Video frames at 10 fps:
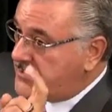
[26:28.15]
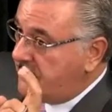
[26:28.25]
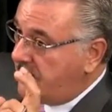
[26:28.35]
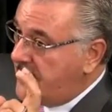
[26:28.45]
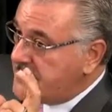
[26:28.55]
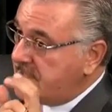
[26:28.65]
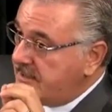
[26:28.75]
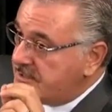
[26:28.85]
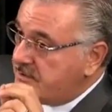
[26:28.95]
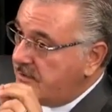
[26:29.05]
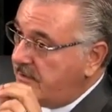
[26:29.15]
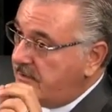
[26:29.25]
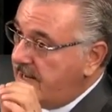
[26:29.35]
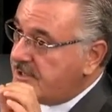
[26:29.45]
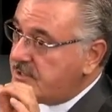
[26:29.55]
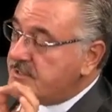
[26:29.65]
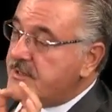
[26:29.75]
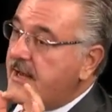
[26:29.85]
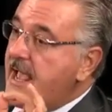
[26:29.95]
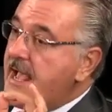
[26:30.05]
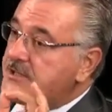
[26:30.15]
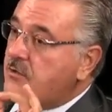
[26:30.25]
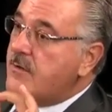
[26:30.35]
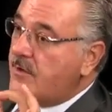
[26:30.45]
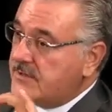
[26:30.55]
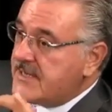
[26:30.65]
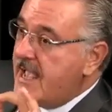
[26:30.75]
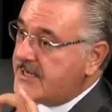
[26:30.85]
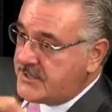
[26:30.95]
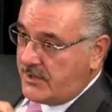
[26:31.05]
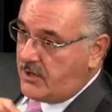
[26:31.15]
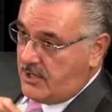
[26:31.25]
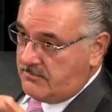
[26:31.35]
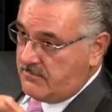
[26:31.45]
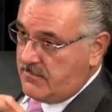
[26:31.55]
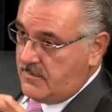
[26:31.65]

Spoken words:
civilized industrial nations that has criminal tax at all.